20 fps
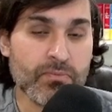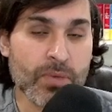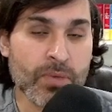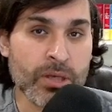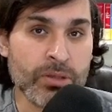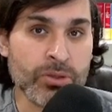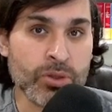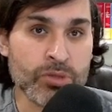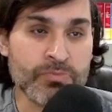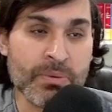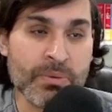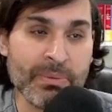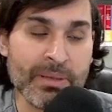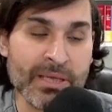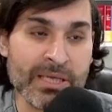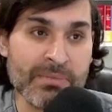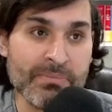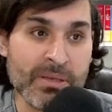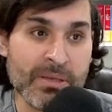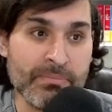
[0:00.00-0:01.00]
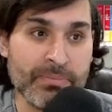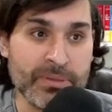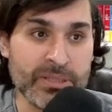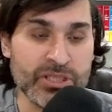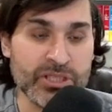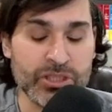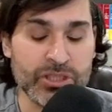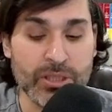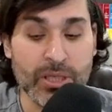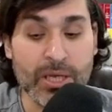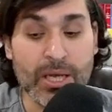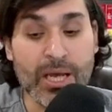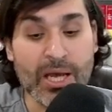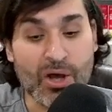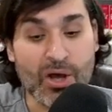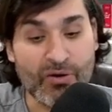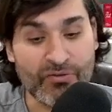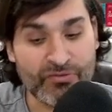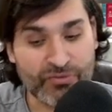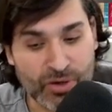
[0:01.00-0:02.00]
those people are going to be in position.
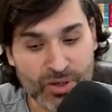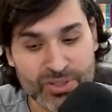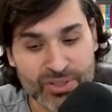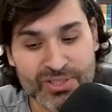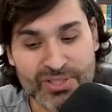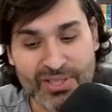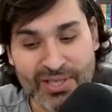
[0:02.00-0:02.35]
Of course,